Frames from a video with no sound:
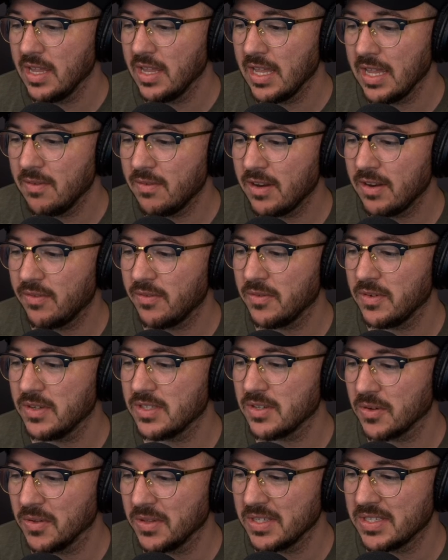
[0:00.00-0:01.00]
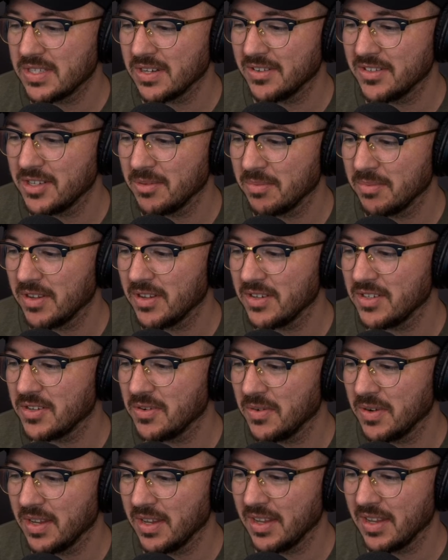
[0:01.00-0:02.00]
Even if it was early Starship launch
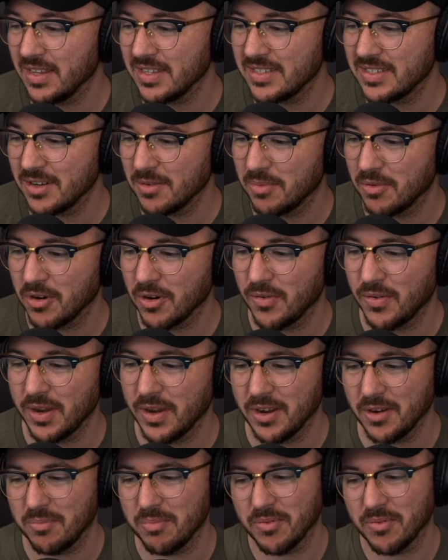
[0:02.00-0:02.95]
going against your board video.